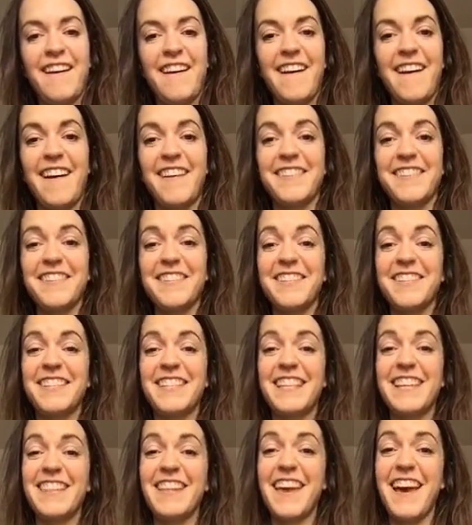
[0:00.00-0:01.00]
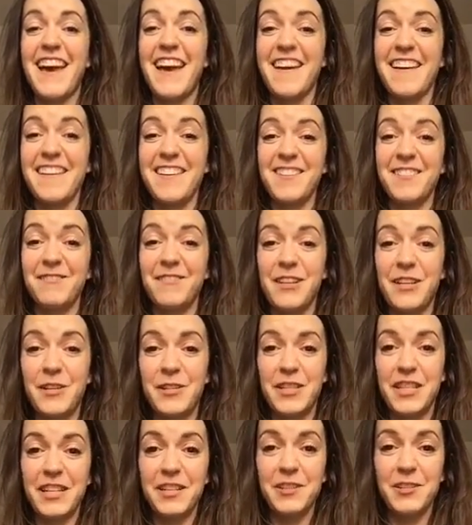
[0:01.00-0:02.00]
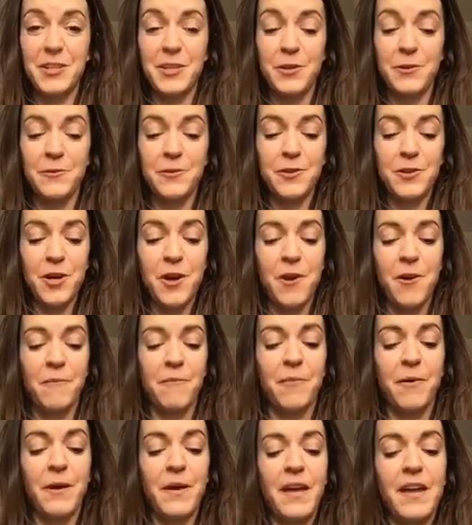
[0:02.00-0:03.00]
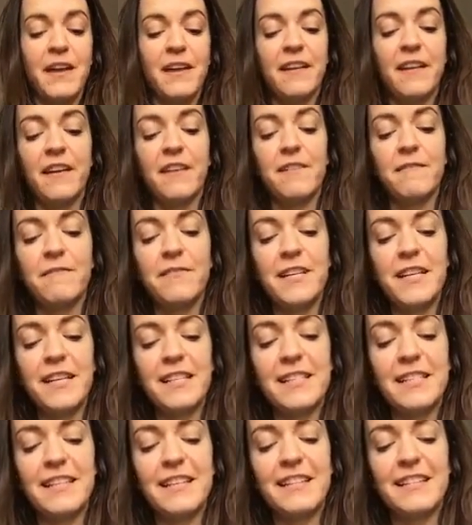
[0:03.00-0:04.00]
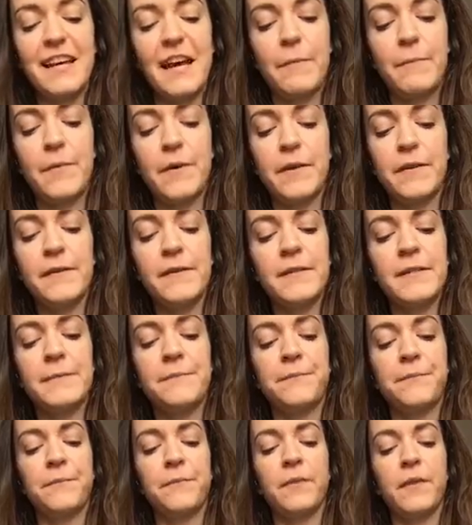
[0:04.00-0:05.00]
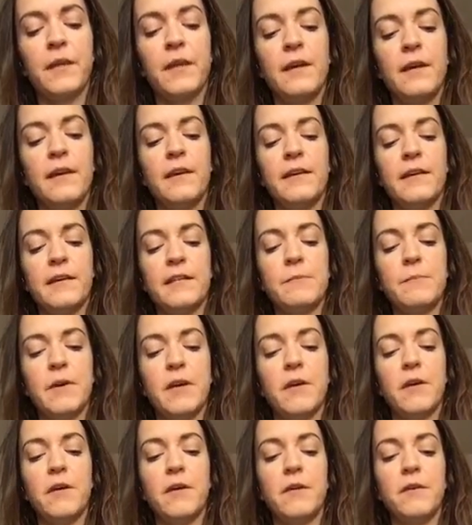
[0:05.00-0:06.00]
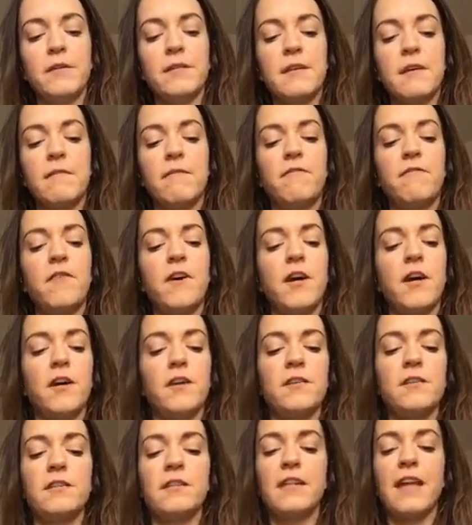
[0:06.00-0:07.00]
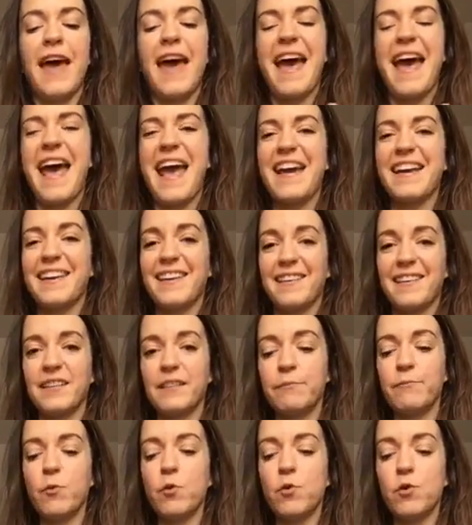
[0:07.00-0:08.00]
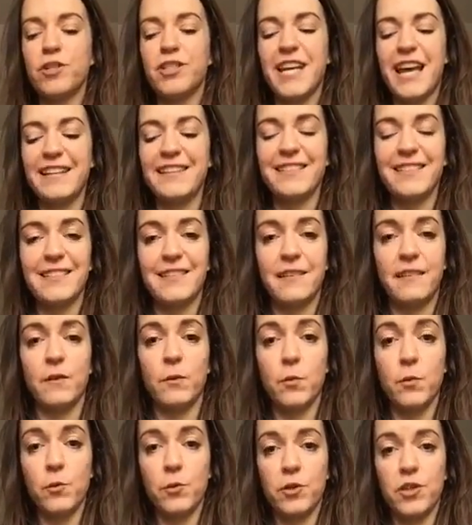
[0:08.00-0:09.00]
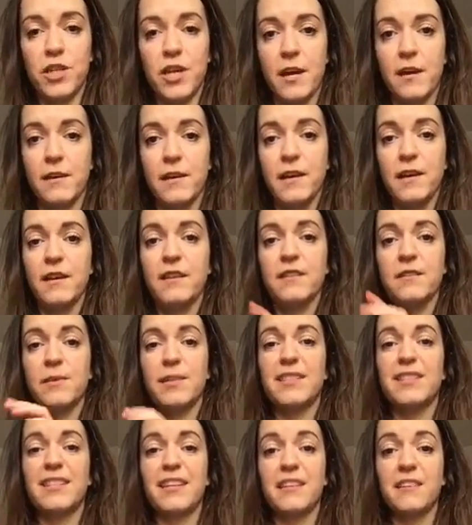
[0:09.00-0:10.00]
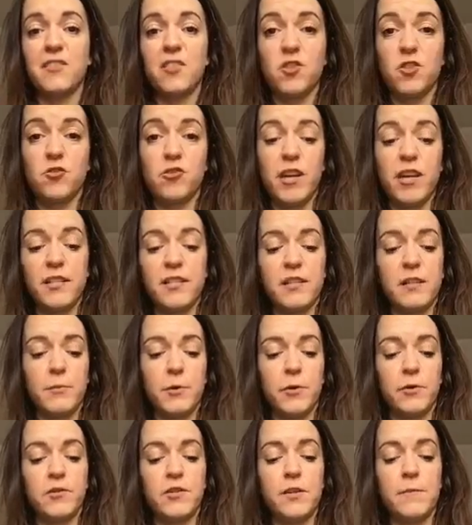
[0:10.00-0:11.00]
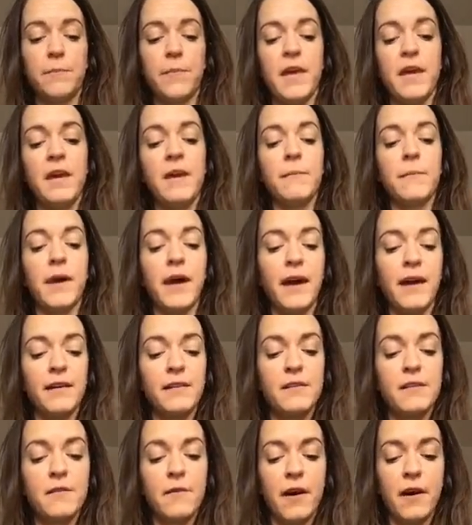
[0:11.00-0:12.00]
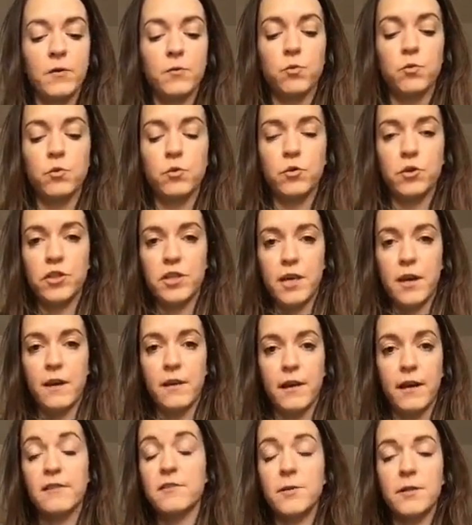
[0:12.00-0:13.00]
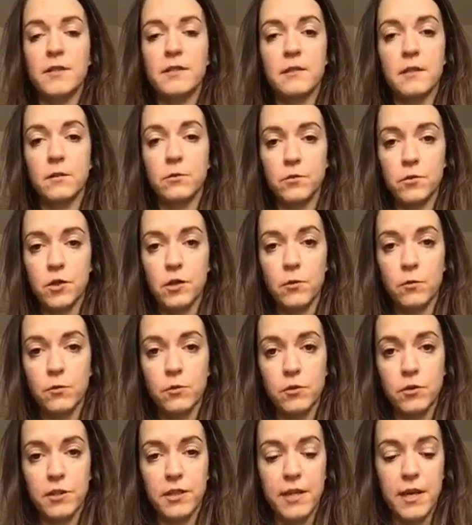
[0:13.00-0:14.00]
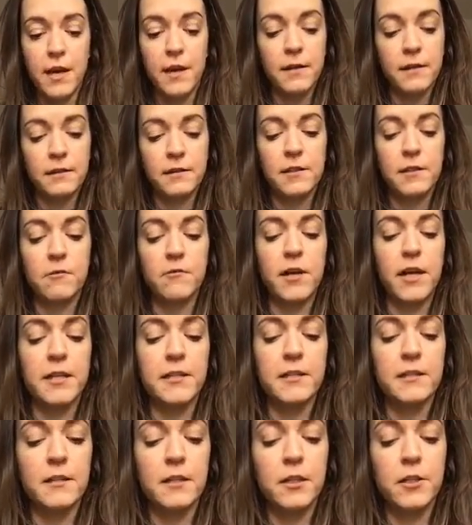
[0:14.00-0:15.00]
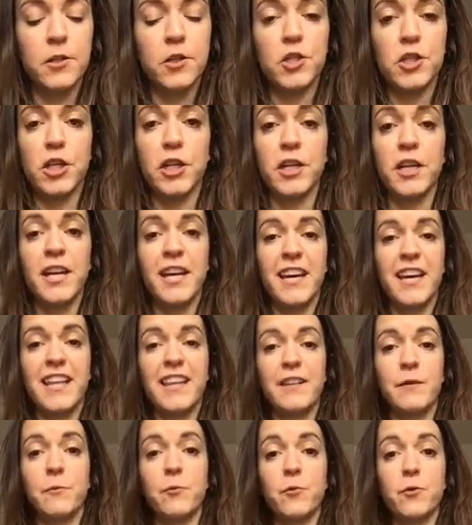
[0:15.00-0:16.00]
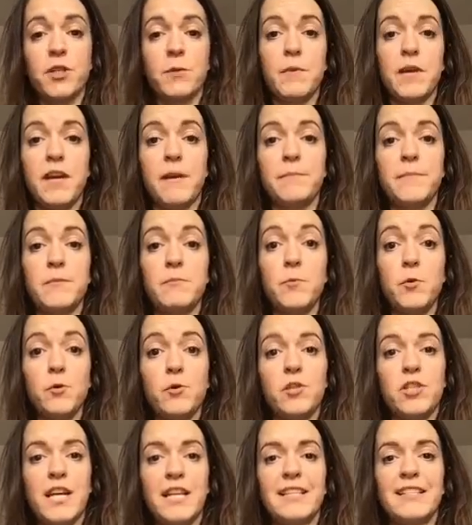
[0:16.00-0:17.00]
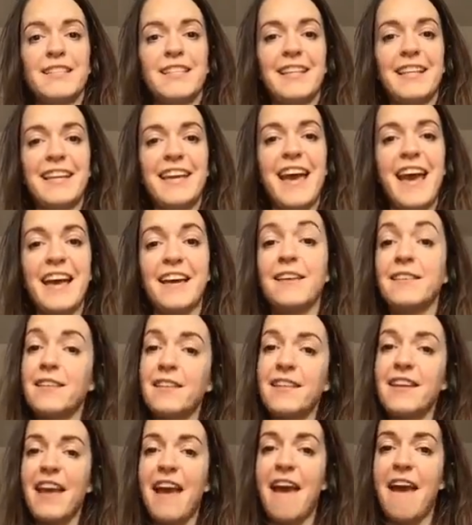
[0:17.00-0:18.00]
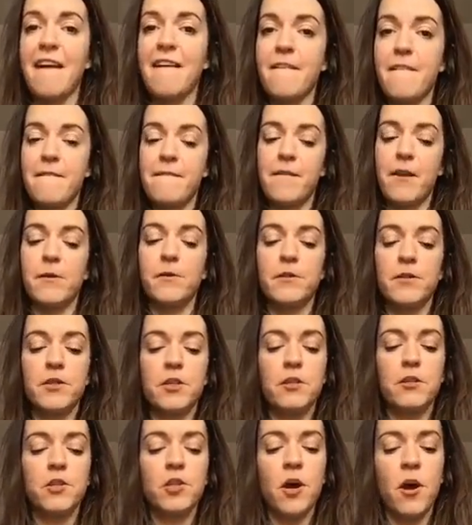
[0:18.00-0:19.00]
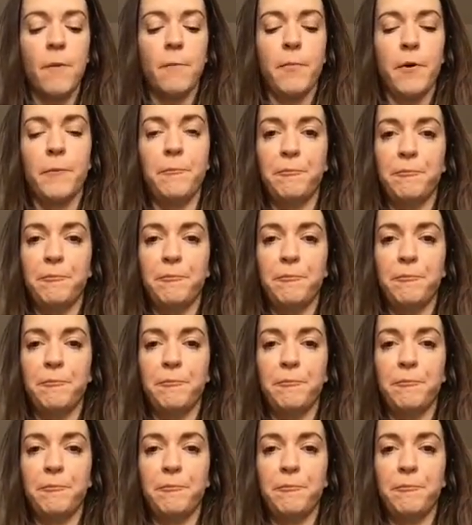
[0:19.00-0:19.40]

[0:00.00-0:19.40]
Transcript: and you can see the egg is floating to the top. Now the reason this happens is because at first the egg is more dense than the water so it sinks straight to the bottom but as you add water, as you add salt to the water to create a solution the water becomes more dense than the egg so the egg floats to the top.